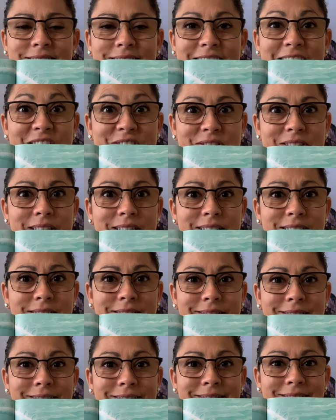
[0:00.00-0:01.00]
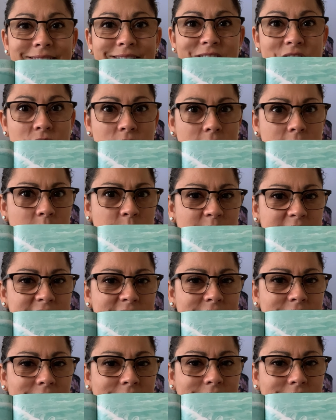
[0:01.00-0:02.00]
Can you see it? Do you see the
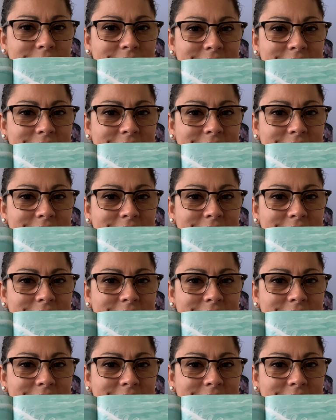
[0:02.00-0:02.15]
bicycle?